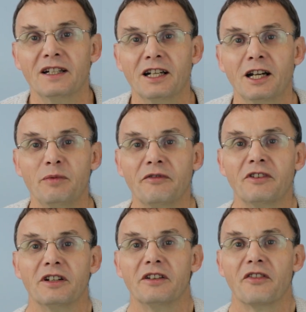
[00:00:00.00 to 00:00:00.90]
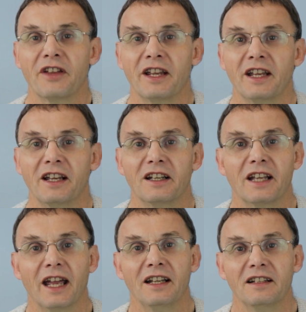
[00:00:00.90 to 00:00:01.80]
Hope I've got you thinking
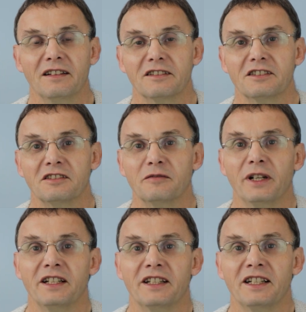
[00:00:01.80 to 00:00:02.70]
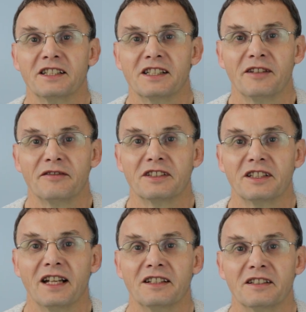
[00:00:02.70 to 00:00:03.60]
again. There's not many days left to
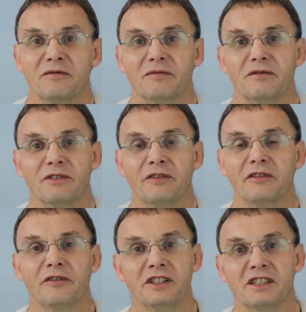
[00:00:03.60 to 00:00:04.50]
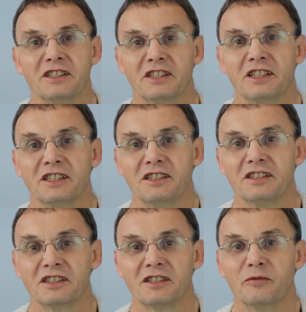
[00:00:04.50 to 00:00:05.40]
the end of the river fishing season,
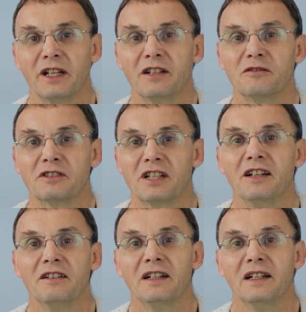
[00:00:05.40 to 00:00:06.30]
just a week or so.